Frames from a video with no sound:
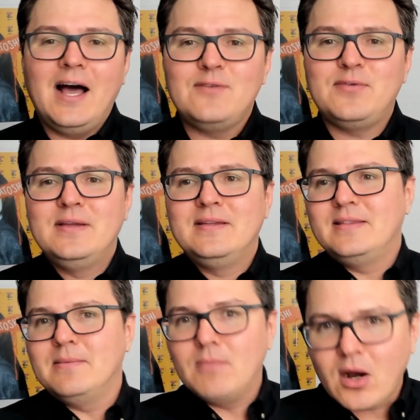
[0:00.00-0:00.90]
of
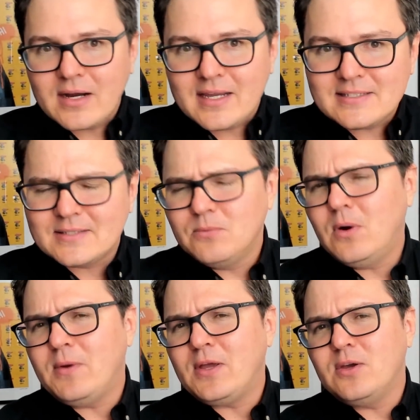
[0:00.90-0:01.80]
the markets,
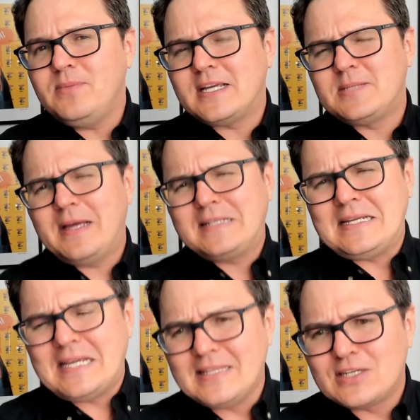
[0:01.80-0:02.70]
what we could be
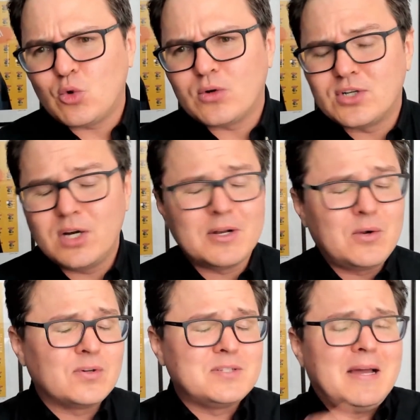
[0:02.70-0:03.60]
expecting in the short term, and
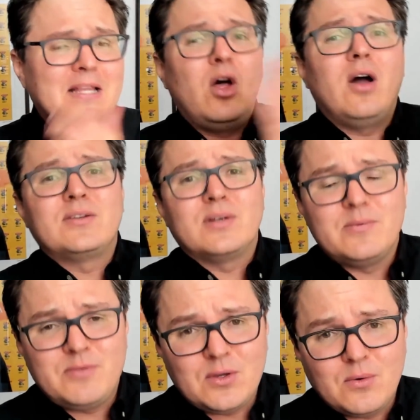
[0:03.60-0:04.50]
of course my
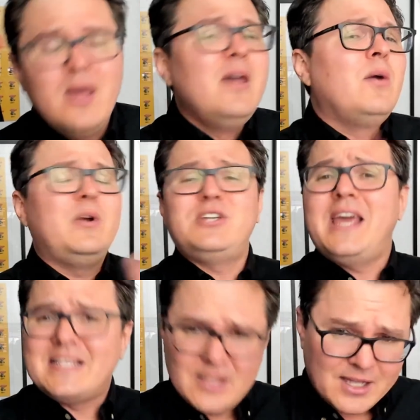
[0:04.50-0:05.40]
long-term view, which
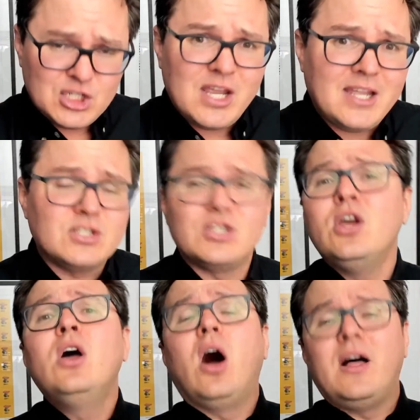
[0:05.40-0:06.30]
has not changed
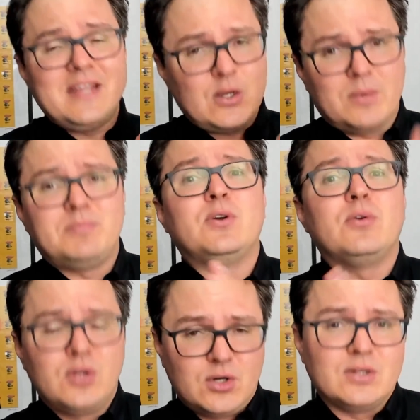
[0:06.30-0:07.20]
on the
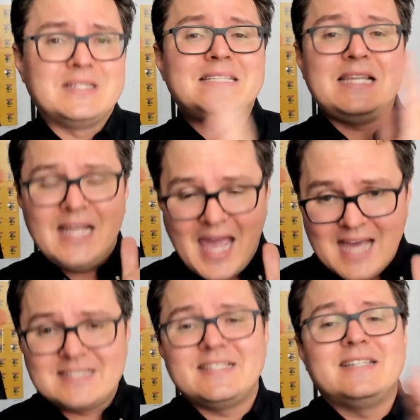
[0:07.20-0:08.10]
cryptocurrency
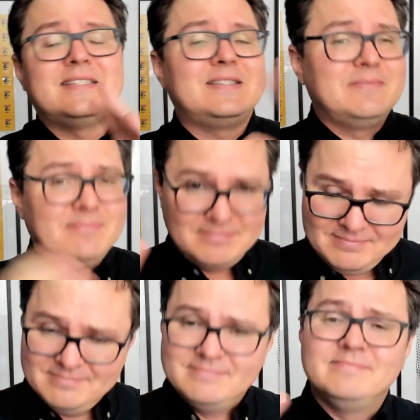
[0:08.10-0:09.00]
assets.
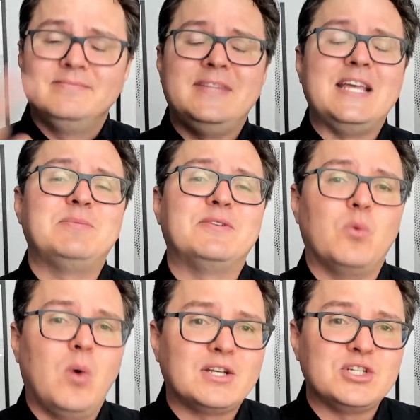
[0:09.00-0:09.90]
Thanks so much
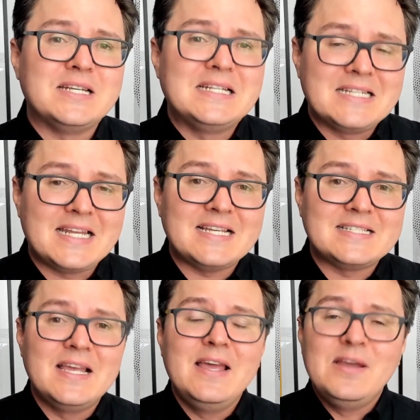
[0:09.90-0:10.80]
for watching
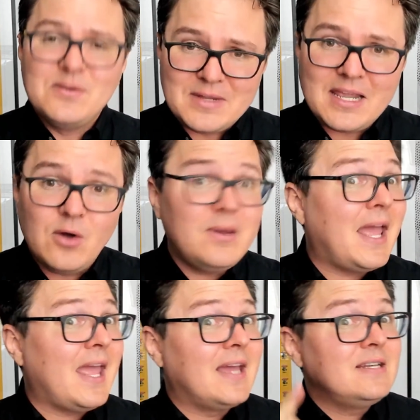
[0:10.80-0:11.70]
today's
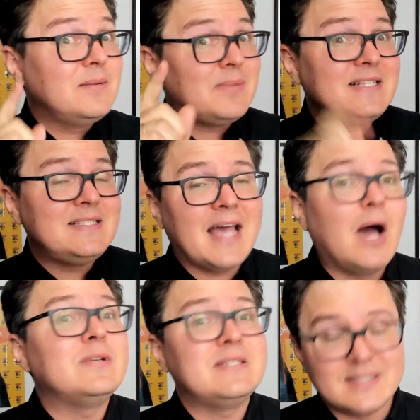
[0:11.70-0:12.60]
video, and peace
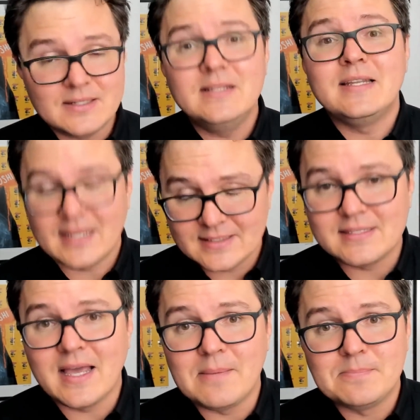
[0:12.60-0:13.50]
out till
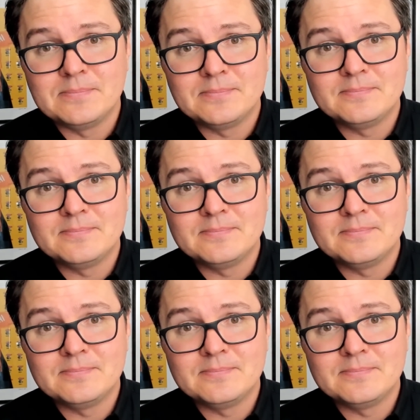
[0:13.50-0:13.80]
next time.